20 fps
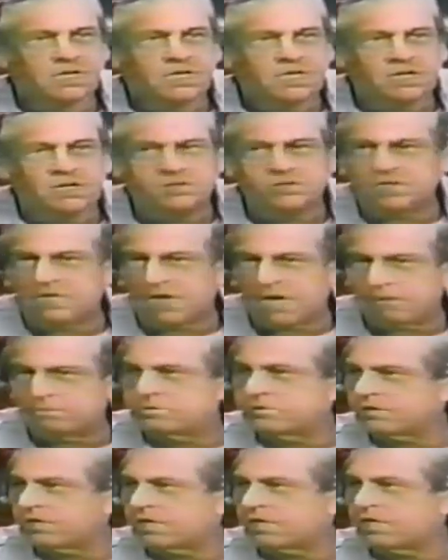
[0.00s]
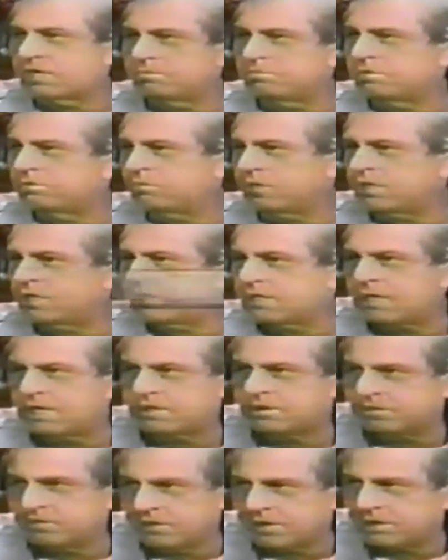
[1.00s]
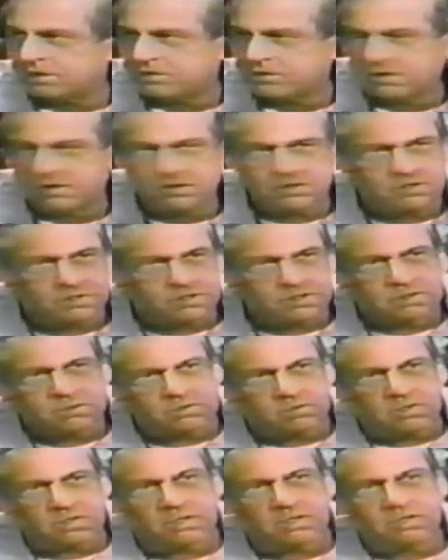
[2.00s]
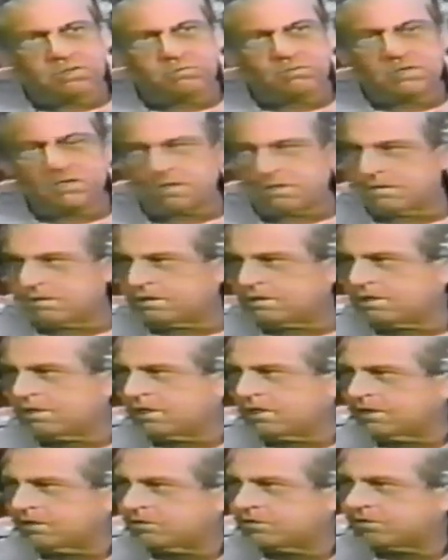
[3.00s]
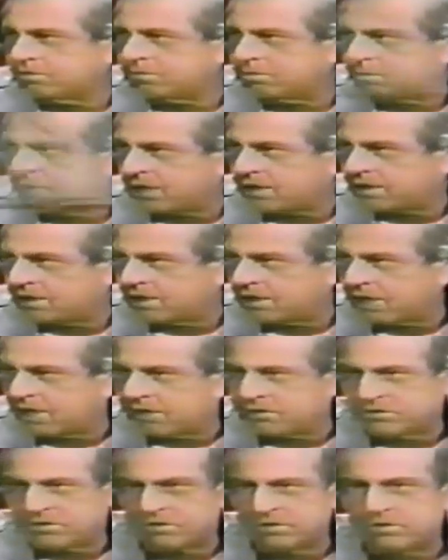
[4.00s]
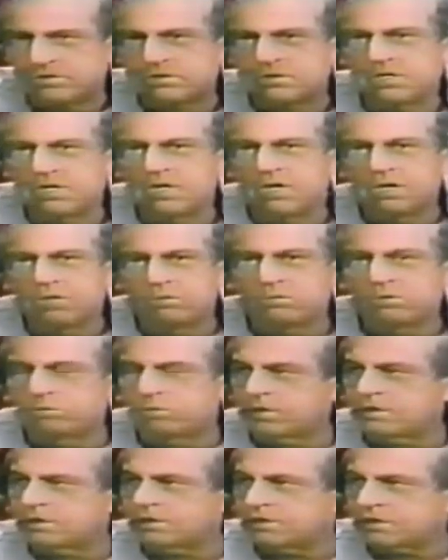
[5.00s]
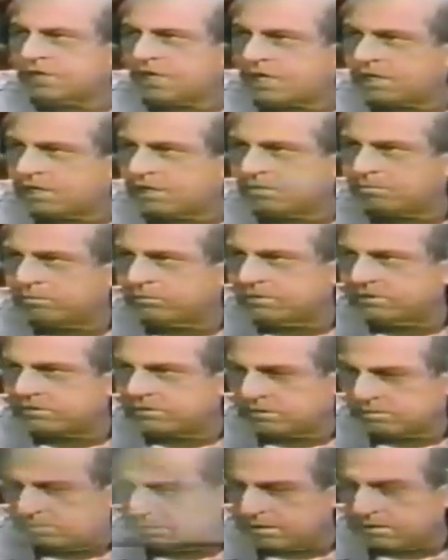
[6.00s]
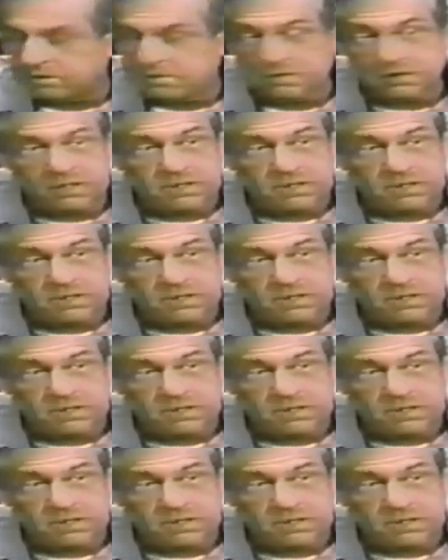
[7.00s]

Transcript: He said, I'm sorry, but we cannot do it. He said, here in New York, we're under the guns of the banking houses. We wouldn't dare print your book.